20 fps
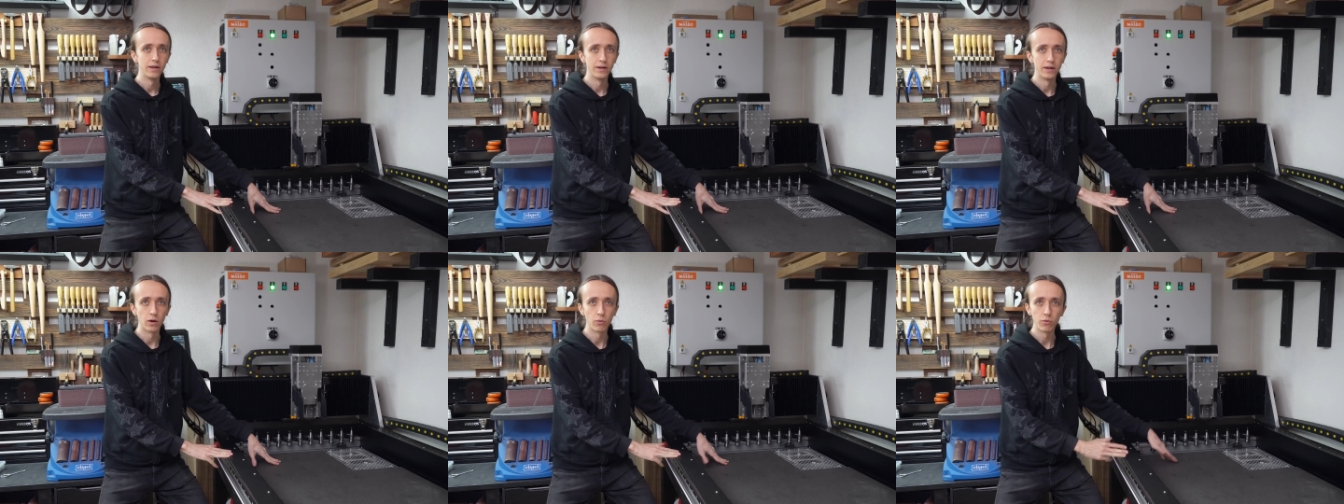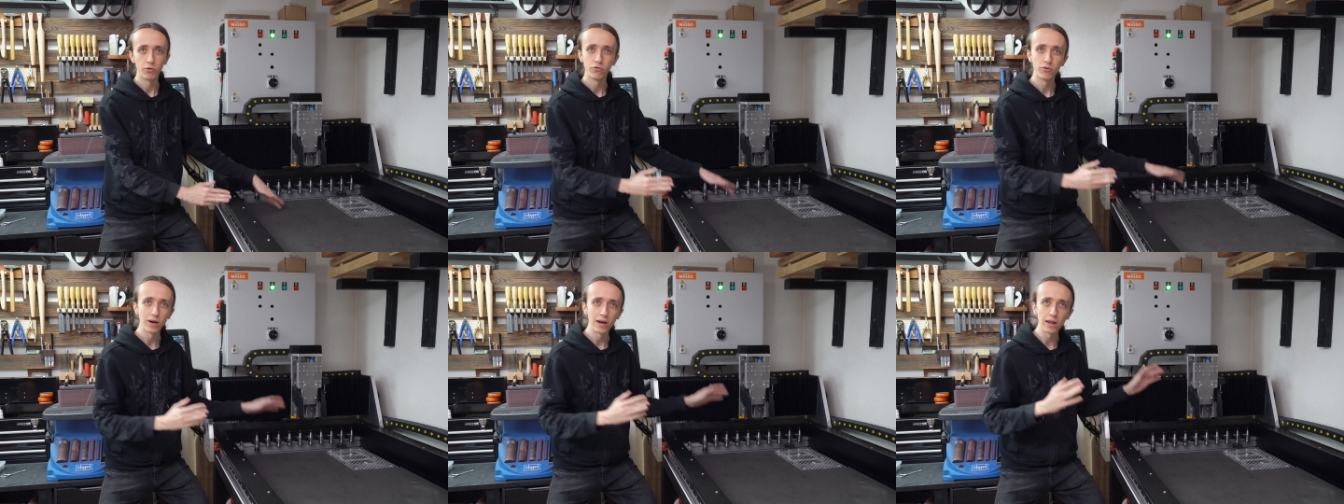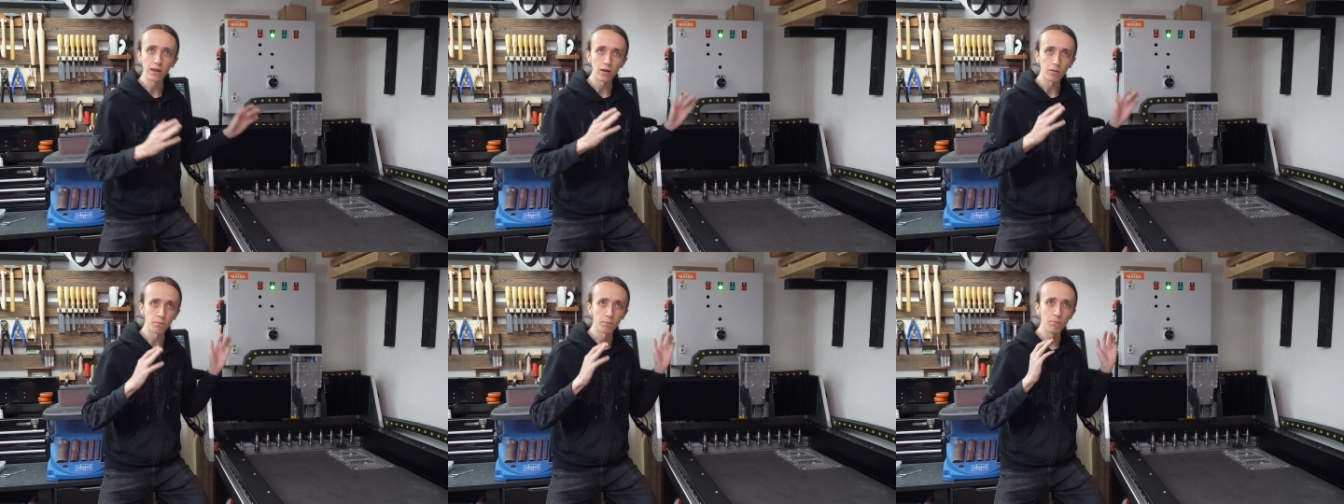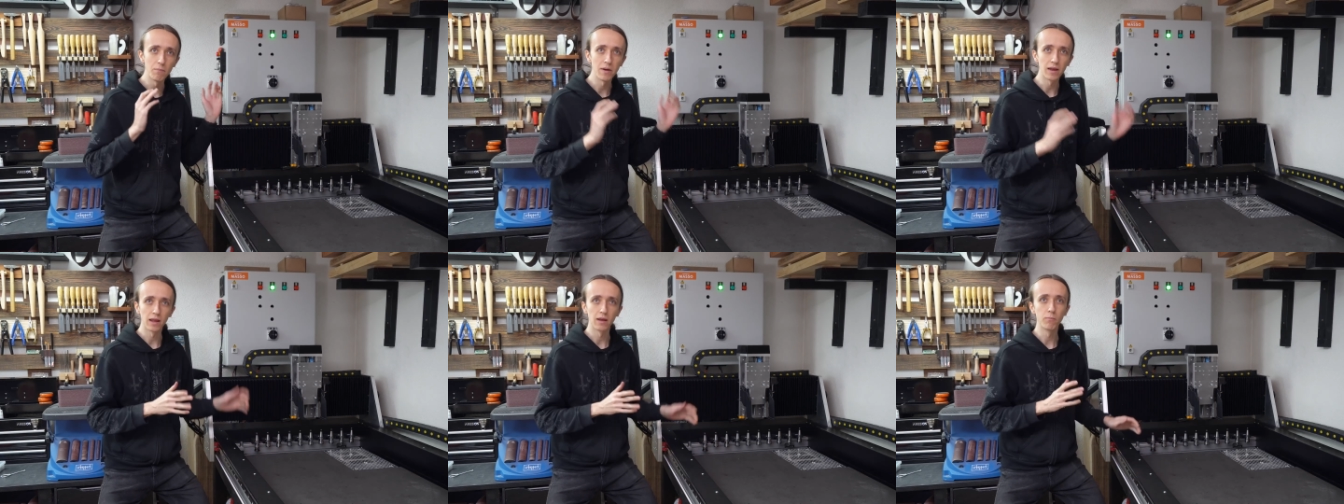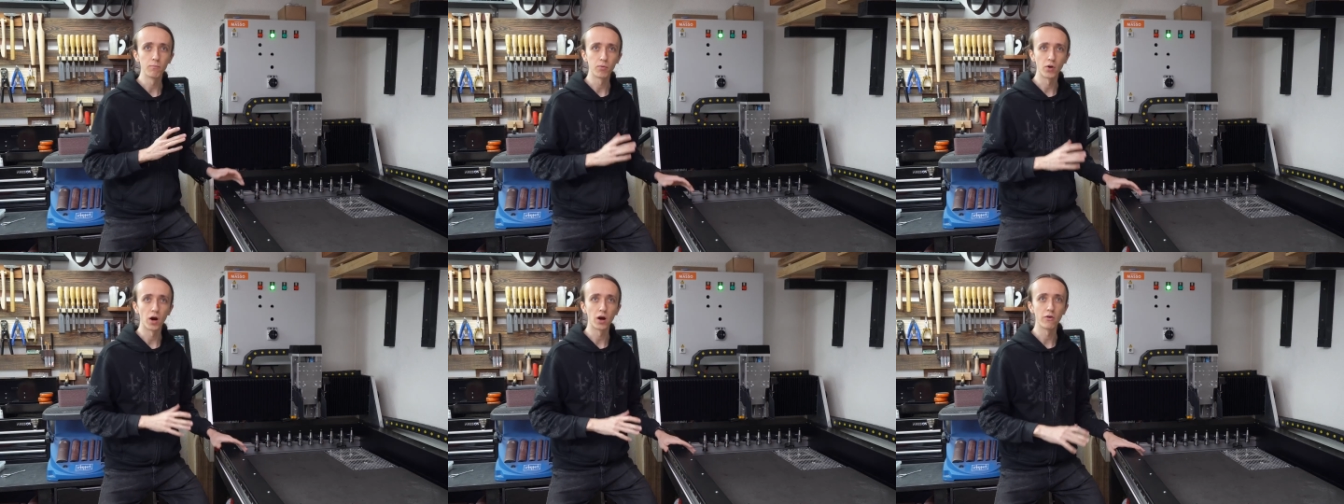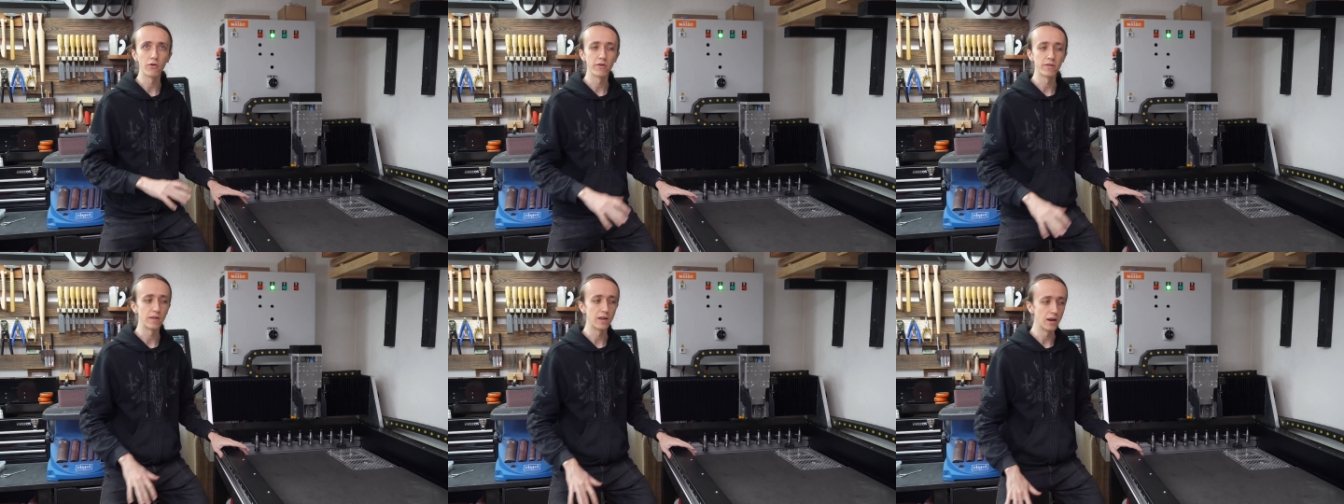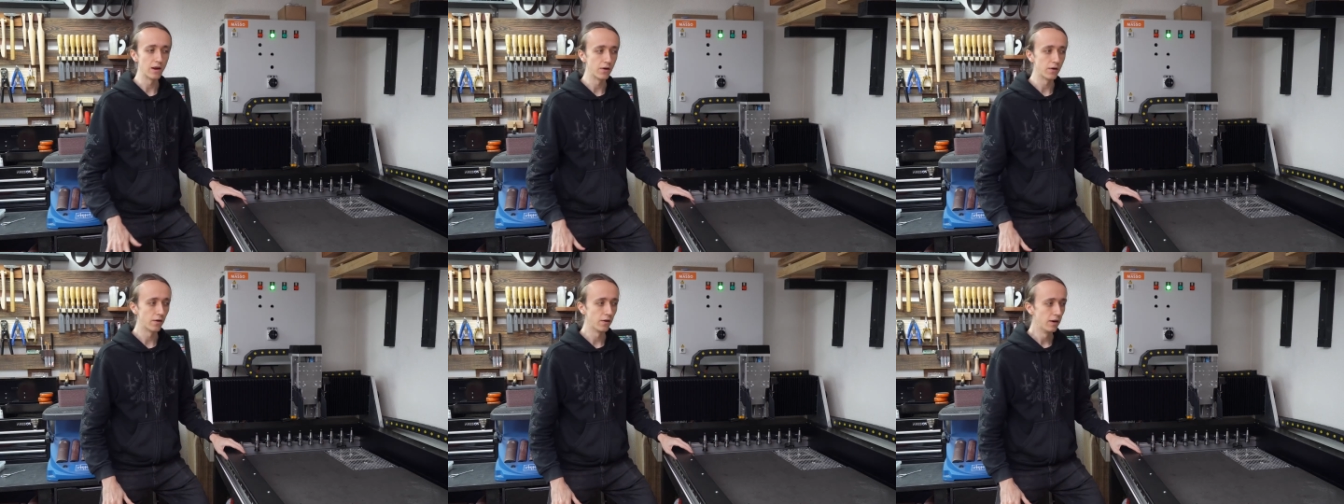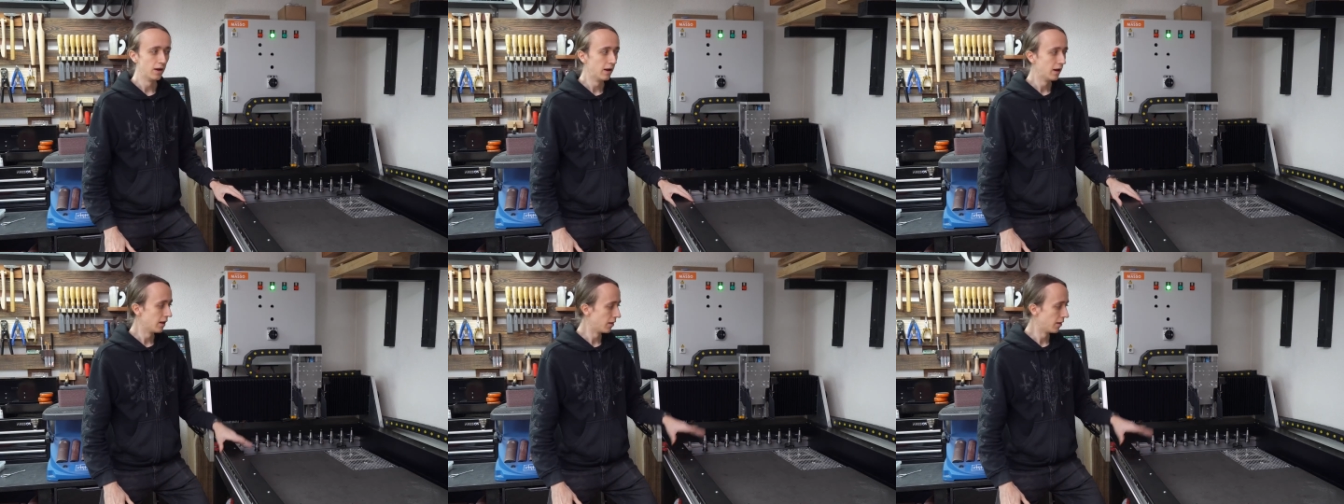Now we're really making progress here,